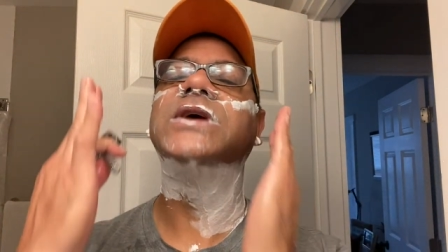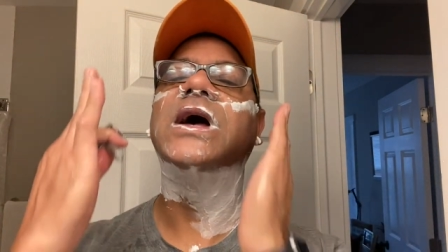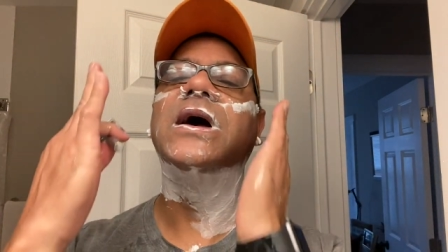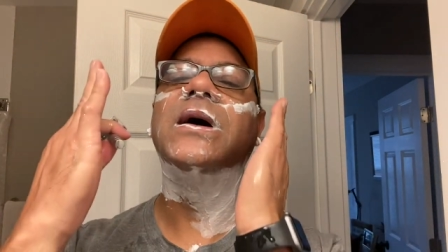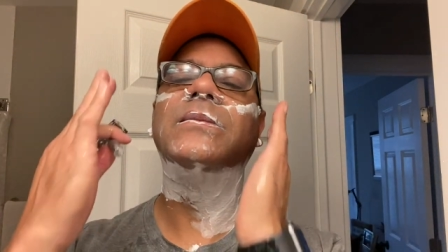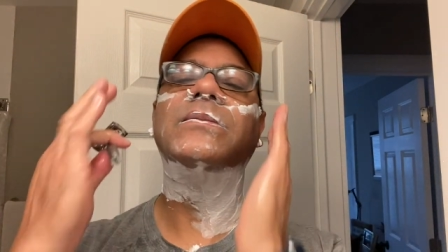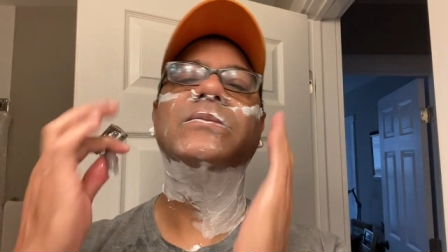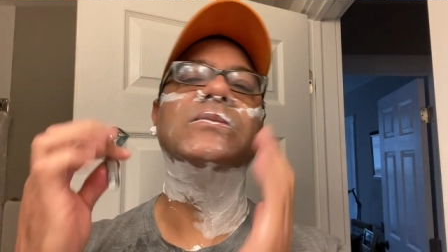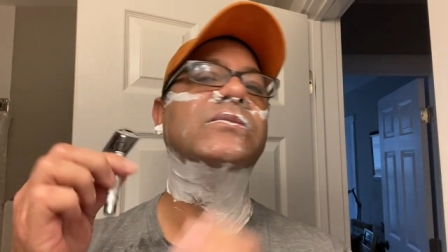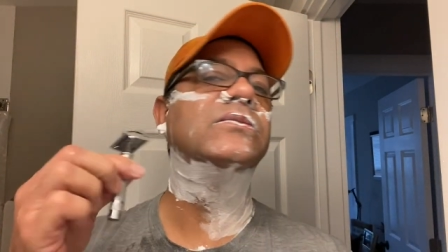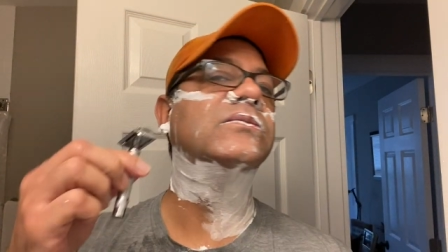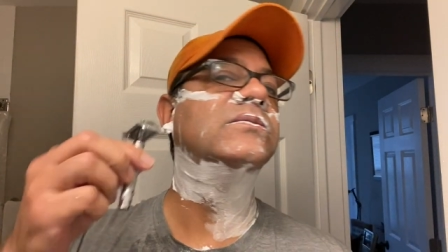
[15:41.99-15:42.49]

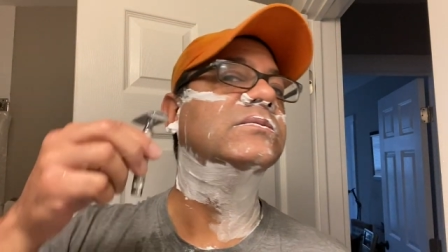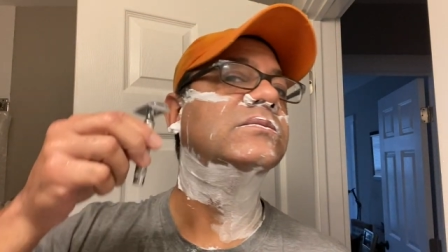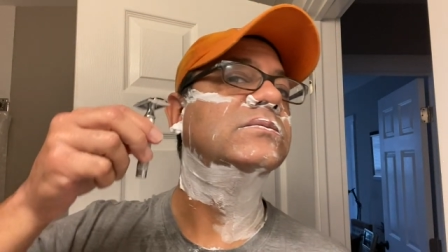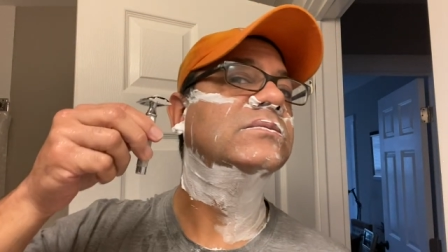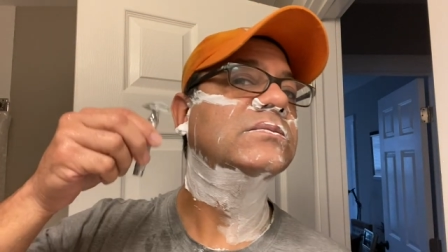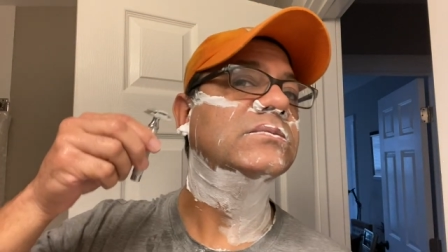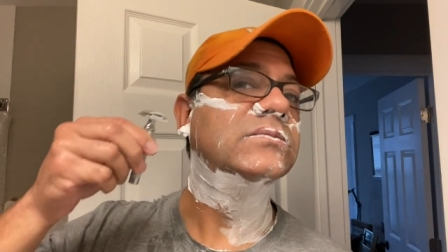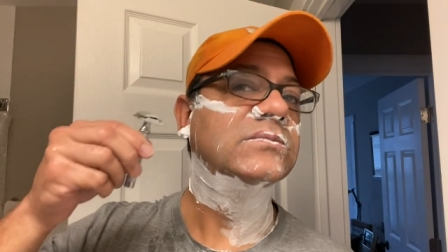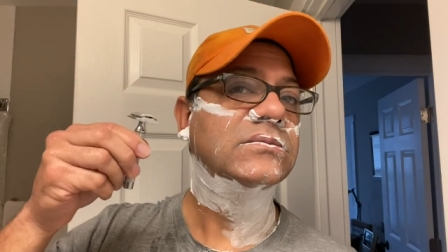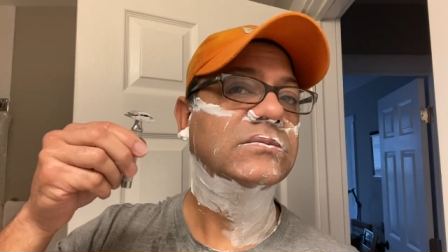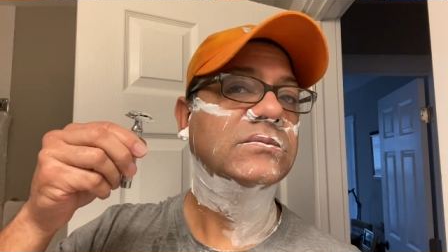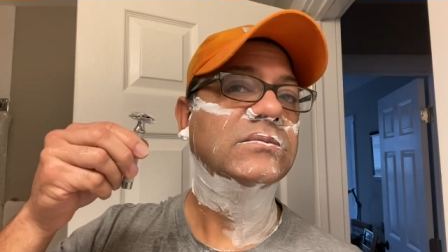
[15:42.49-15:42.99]
up,
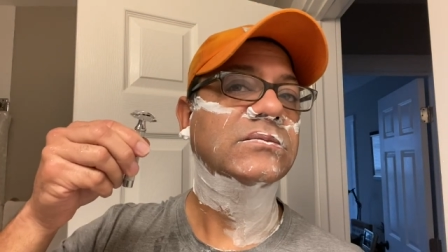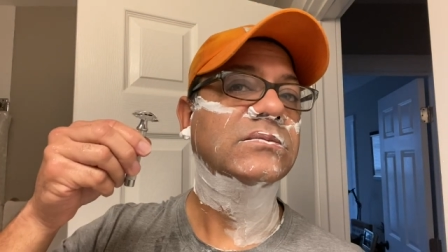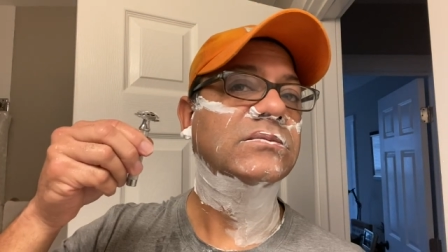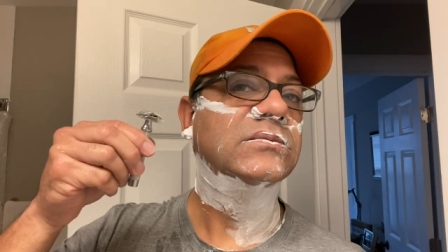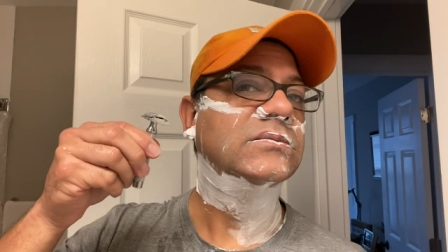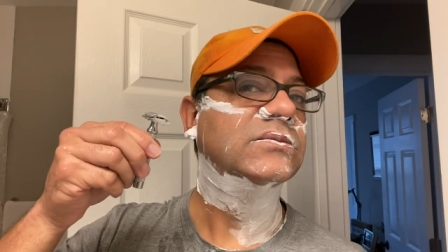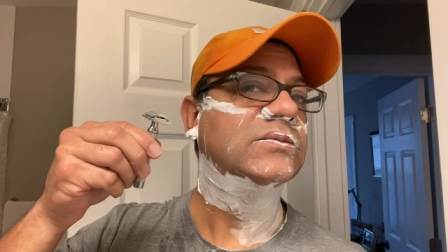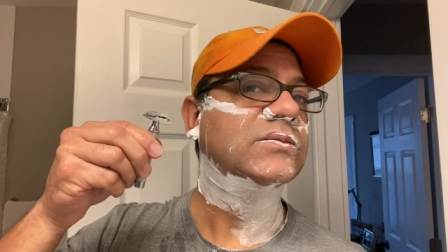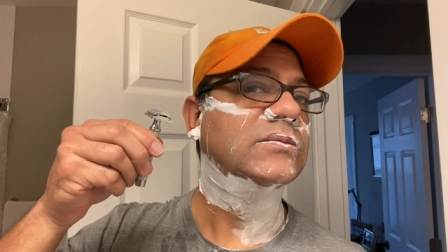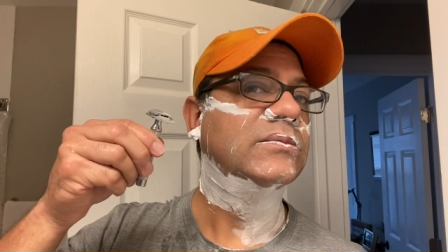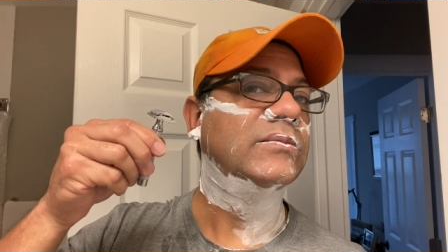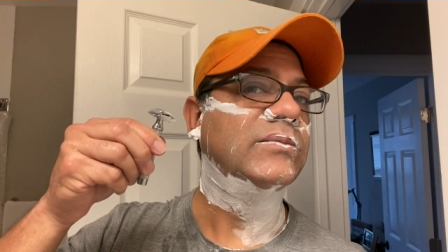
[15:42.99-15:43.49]

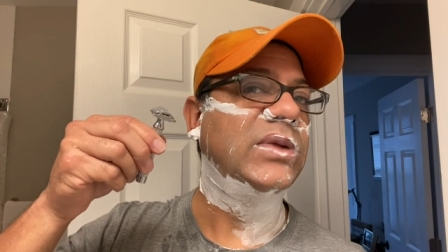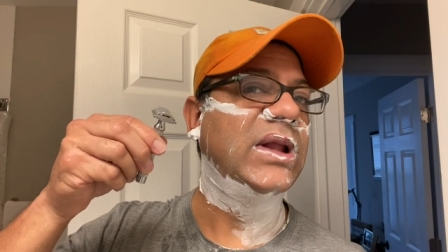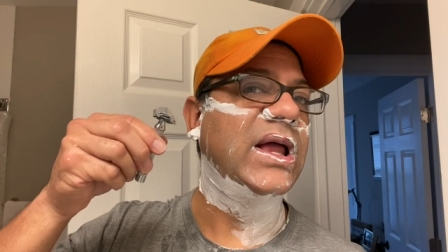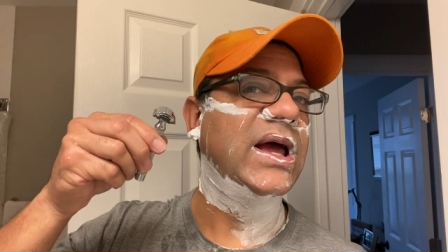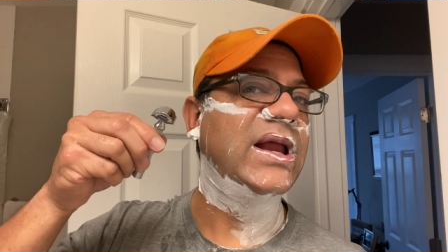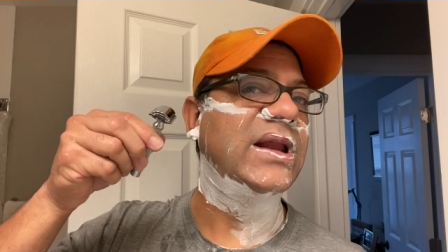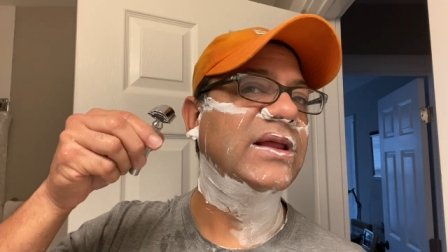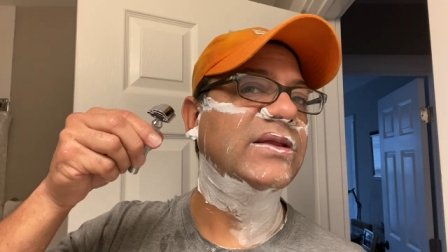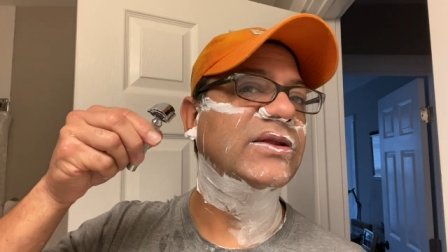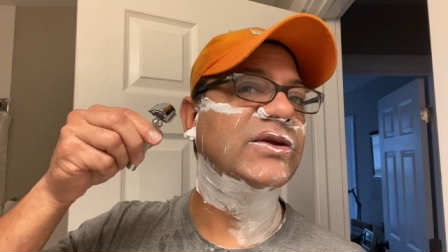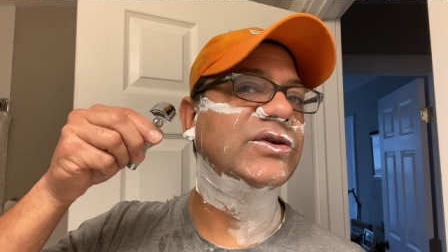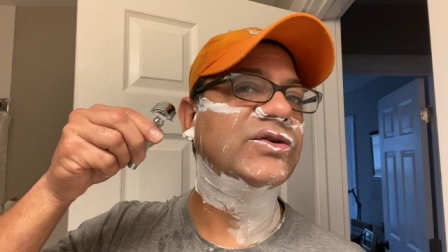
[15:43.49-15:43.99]

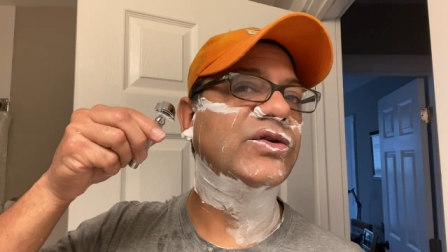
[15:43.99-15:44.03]
blade in the